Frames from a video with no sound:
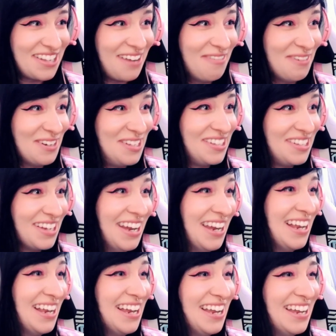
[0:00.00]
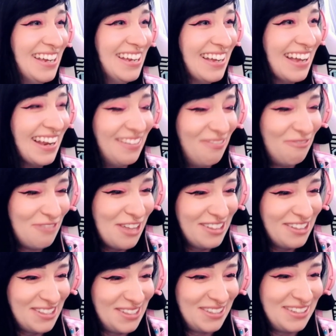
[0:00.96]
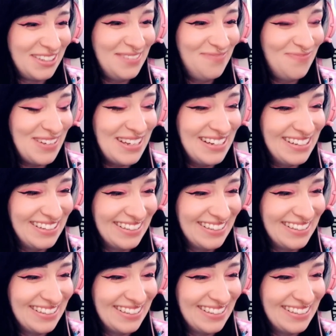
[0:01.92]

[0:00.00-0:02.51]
I was I felt stupid.